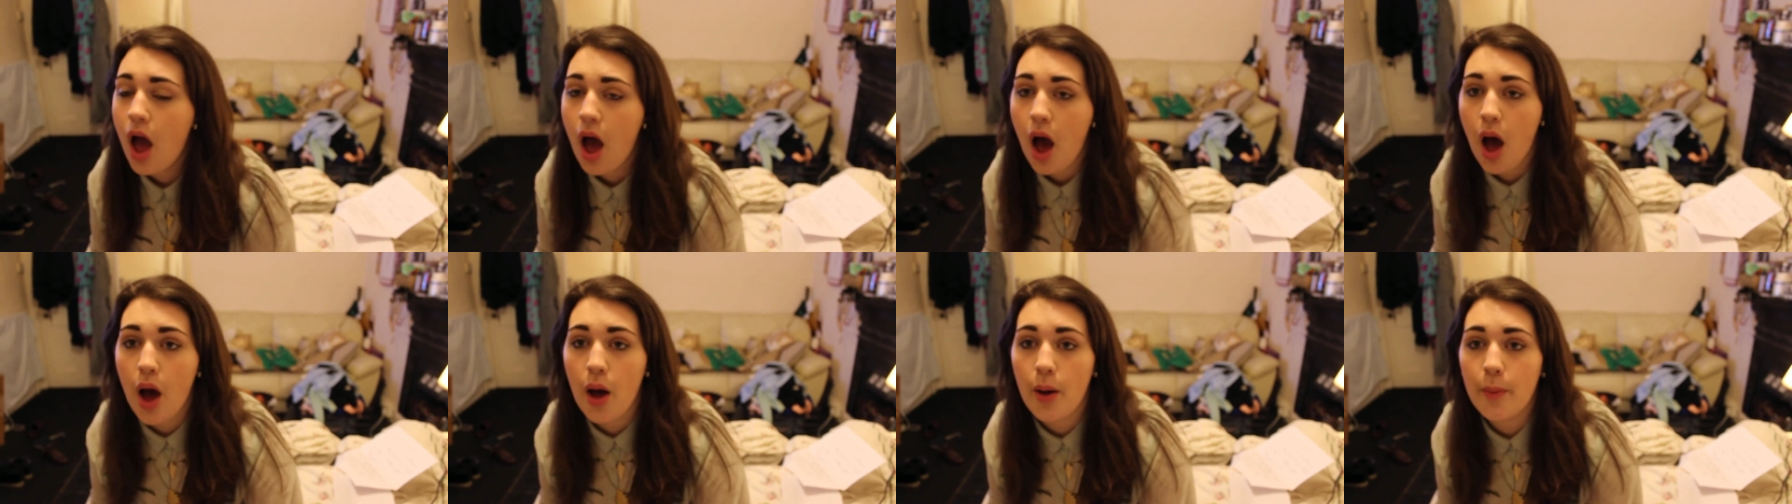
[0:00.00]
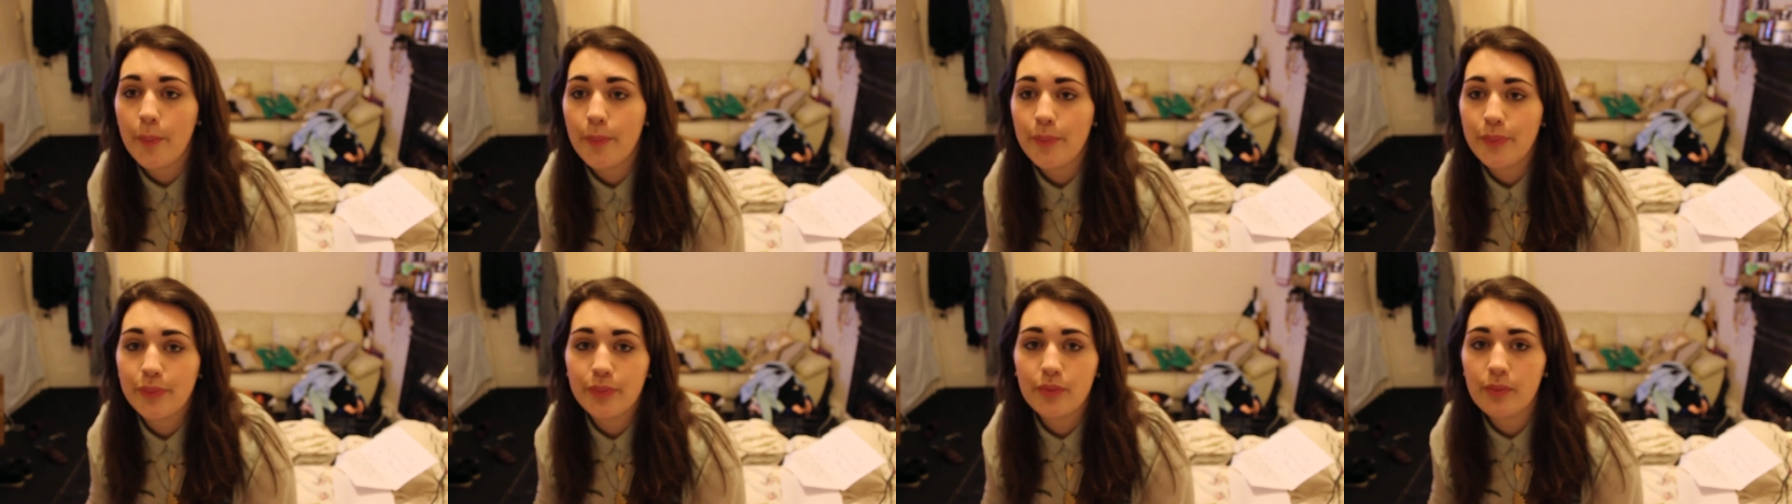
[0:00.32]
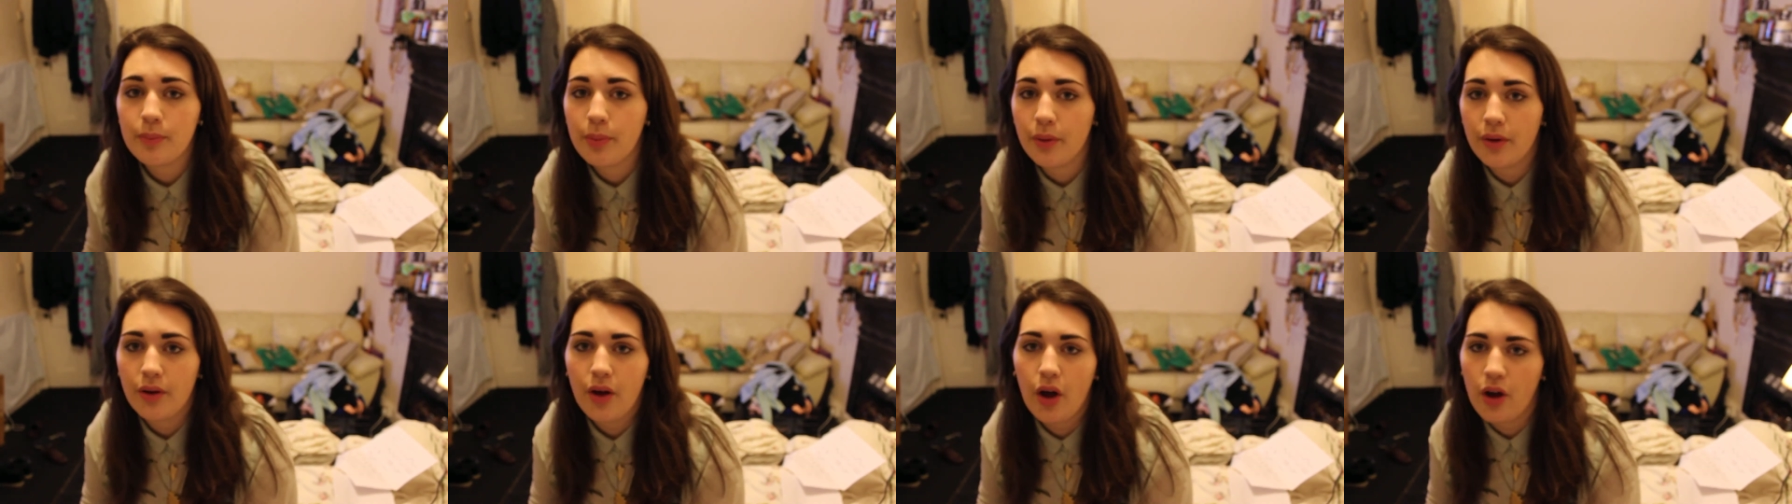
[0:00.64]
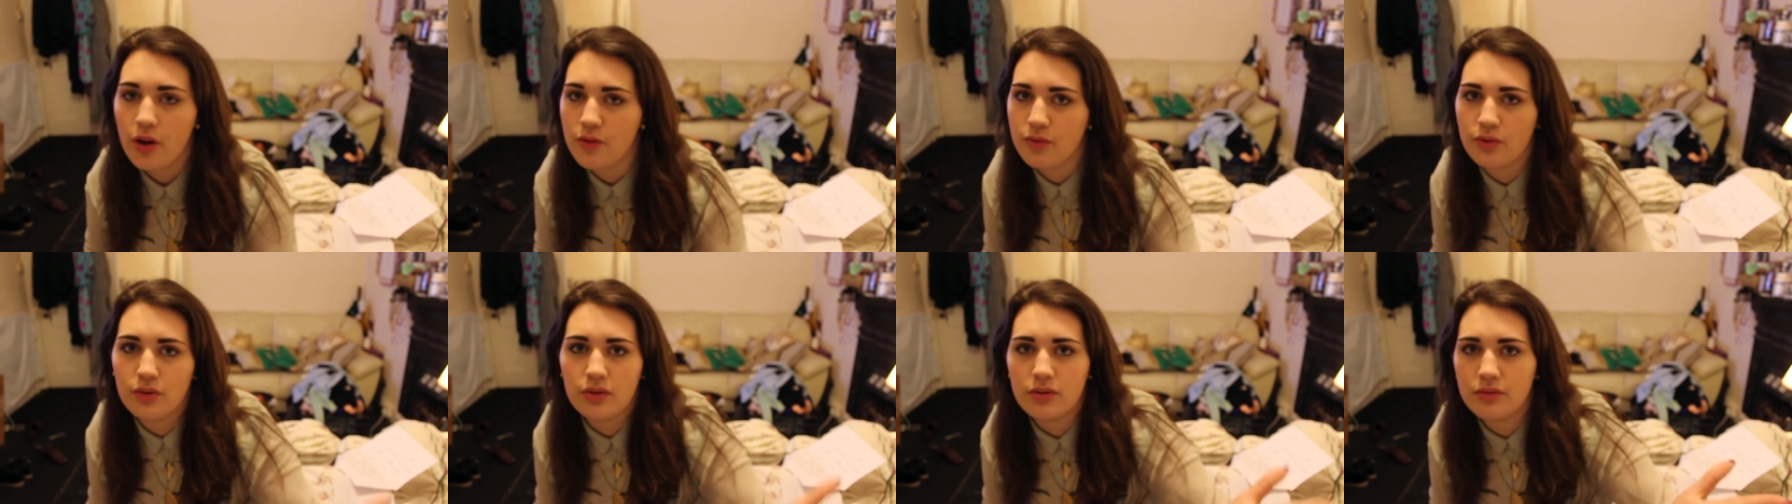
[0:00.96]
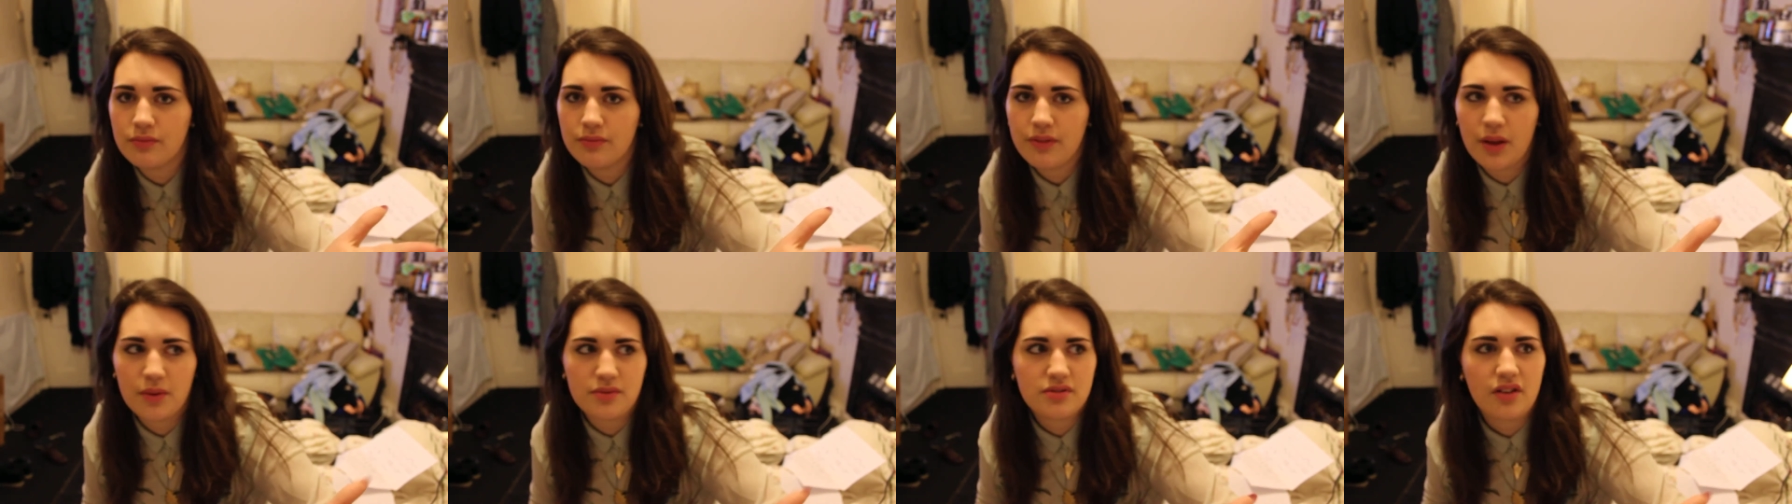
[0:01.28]
Um, but overall,
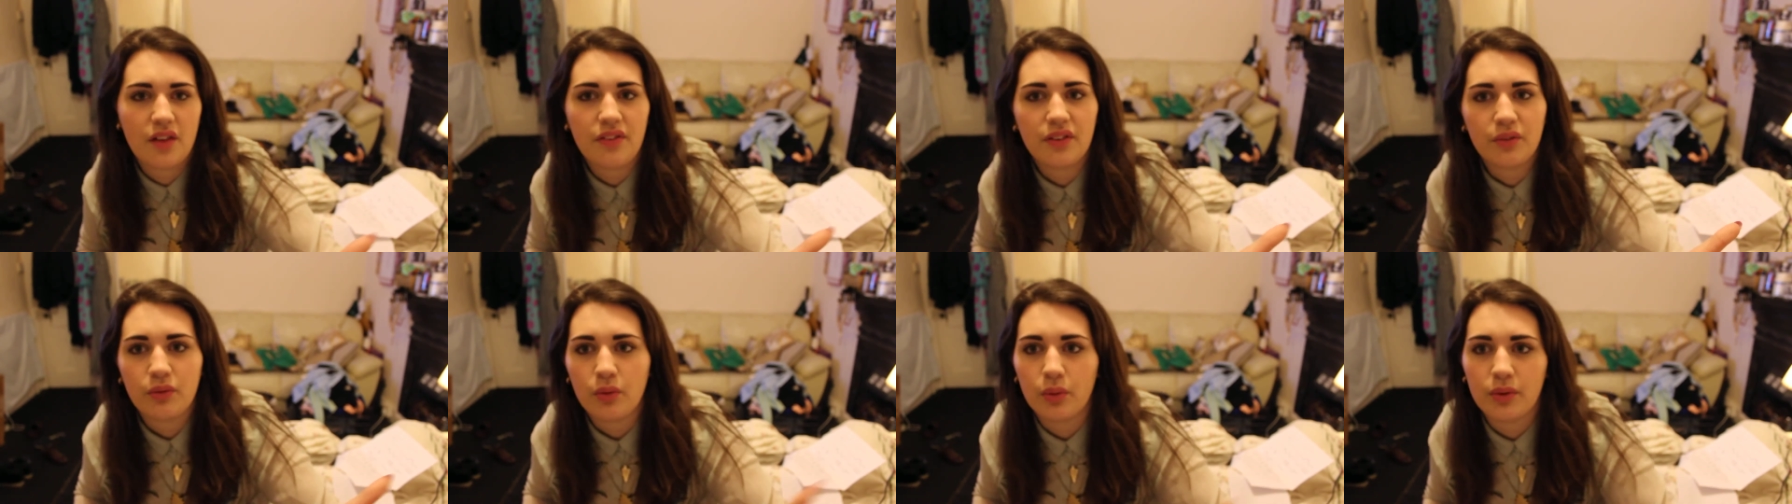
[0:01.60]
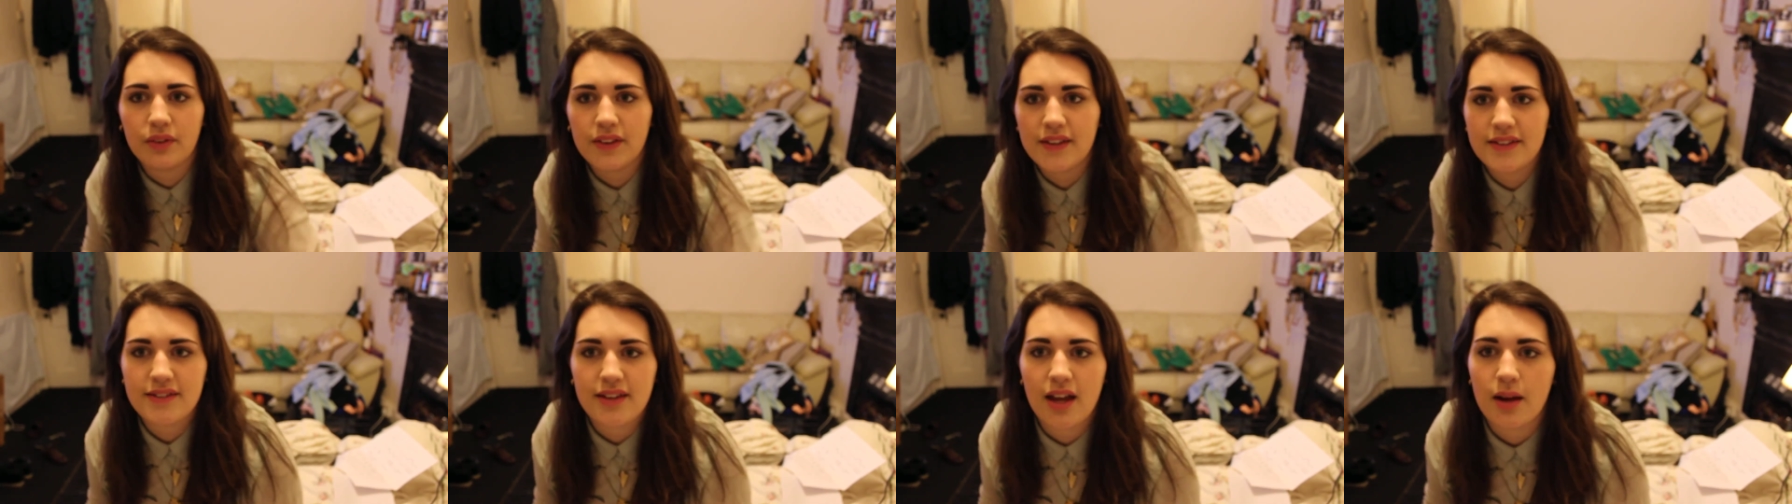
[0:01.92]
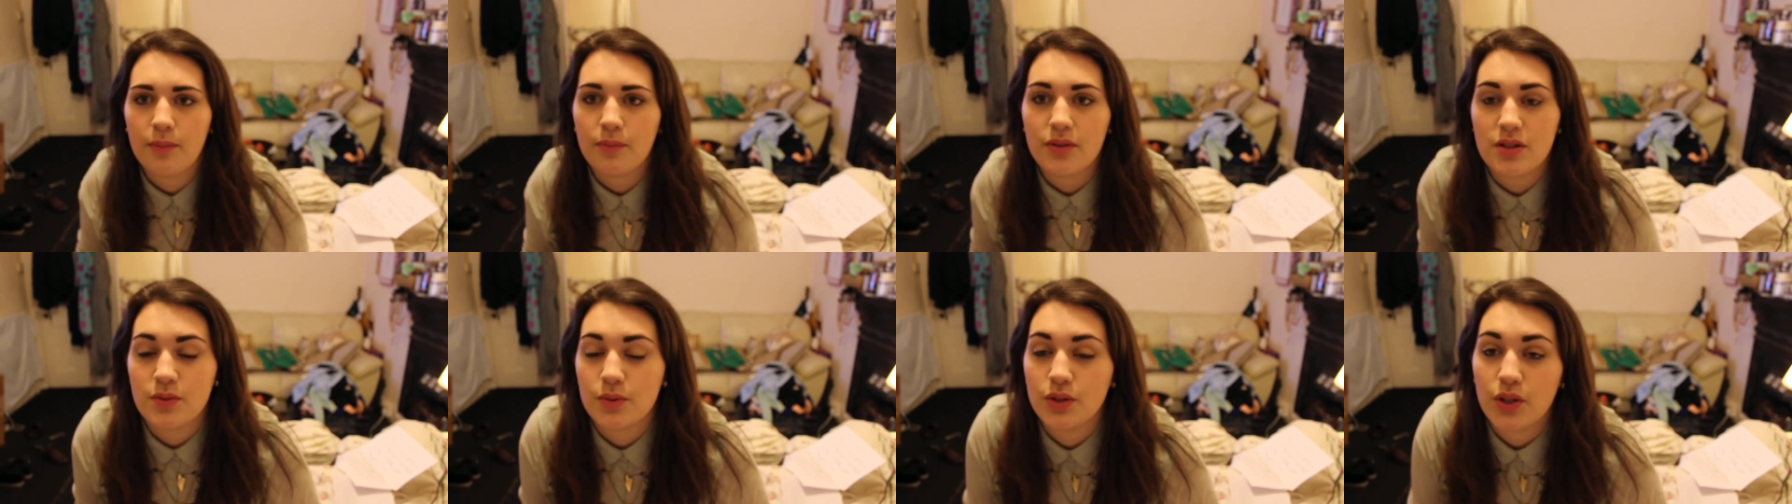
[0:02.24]
there was nothing wrong with these cameras.